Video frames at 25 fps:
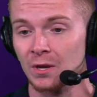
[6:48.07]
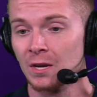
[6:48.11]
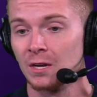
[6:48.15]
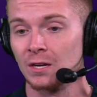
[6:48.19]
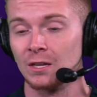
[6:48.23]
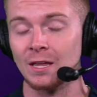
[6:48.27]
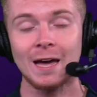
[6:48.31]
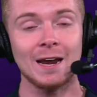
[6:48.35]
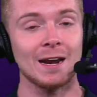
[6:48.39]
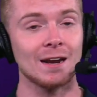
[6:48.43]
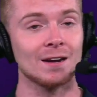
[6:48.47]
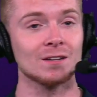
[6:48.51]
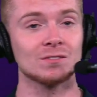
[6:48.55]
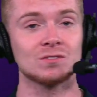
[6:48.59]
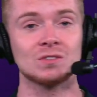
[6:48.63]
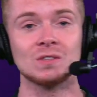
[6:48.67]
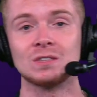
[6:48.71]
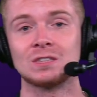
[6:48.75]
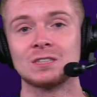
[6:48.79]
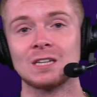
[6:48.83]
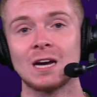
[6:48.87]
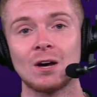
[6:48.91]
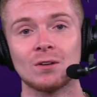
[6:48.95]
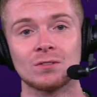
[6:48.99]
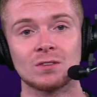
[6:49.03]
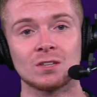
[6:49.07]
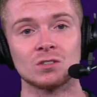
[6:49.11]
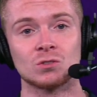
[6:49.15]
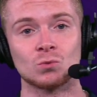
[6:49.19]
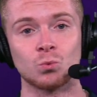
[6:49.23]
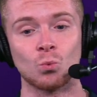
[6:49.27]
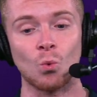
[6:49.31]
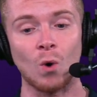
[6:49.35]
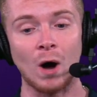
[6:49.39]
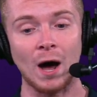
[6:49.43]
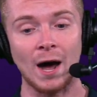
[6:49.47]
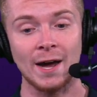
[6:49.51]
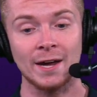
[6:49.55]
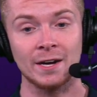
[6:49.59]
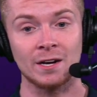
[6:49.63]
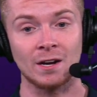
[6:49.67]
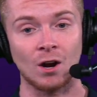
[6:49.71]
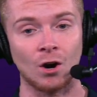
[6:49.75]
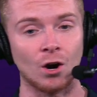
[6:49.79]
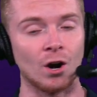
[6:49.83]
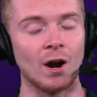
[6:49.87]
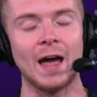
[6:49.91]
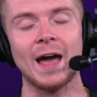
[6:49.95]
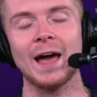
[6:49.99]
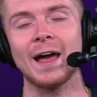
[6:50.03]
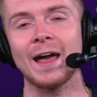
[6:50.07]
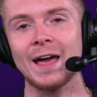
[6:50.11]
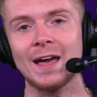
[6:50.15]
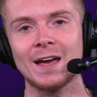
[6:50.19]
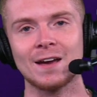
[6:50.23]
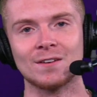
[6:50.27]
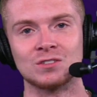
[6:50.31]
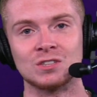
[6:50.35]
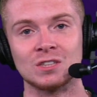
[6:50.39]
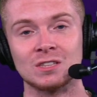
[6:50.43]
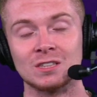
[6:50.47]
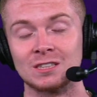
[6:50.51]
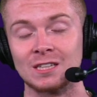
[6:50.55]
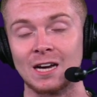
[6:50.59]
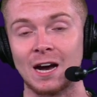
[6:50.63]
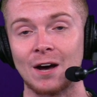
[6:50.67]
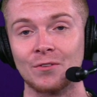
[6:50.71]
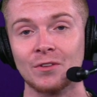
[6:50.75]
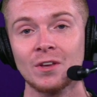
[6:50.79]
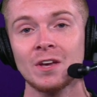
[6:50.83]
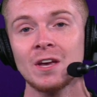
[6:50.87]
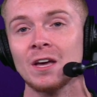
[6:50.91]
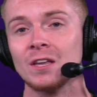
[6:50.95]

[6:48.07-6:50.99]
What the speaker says: That NFC South is wide or AFC South.